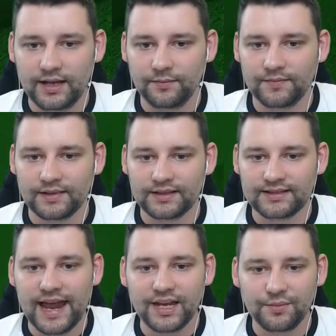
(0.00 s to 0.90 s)
him?
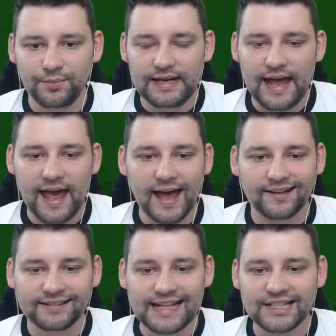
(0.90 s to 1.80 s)
Slayed him mid-air.
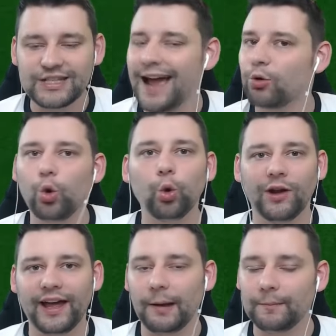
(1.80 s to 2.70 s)
That's just how cool
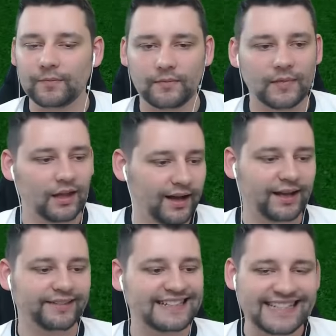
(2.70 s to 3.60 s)
I am. I
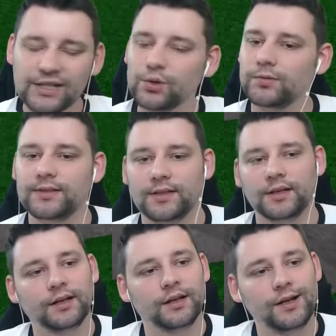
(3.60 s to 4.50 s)
got the skills.
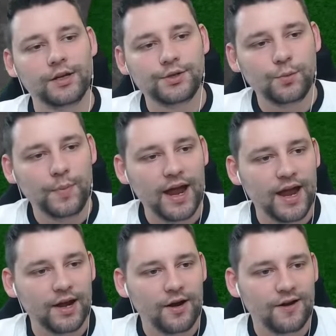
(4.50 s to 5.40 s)
Too
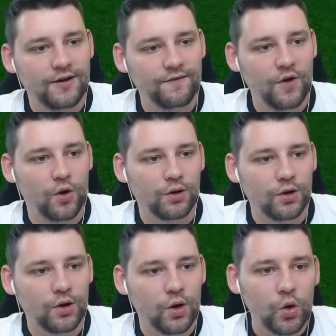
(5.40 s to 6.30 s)
bad. The phone.
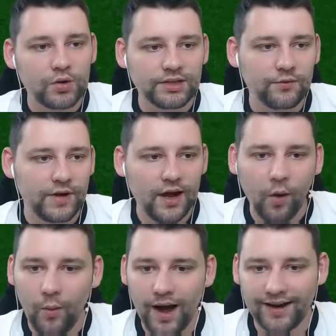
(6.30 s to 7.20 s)
Who's the
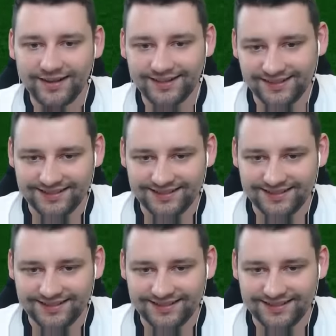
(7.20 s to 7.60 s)
real one?